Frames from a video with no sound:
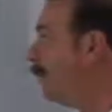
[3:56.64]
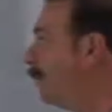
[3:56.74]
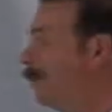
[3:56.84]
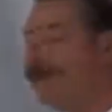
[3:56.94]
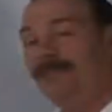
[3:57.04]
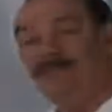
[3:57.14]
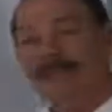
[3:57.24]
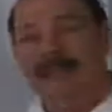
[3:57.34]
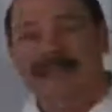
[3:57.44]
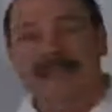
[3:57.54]
problem
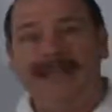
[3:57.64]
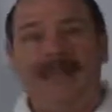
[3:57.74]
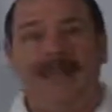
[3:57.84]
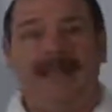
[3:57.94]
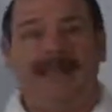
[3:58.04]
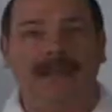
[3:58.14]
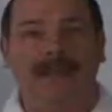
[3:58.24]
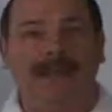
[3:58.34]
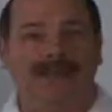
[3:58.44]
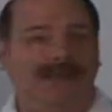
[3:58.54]
B
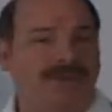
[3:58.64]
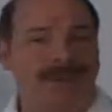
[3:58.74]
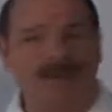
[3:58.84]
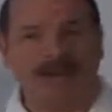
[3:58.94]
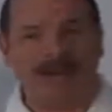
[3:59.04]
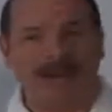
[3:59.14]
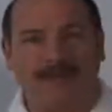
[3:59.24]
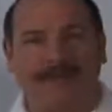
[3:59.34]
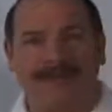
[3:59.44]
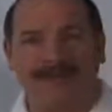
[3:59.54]
is the same type of
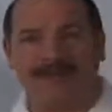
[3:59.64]
problem. It's a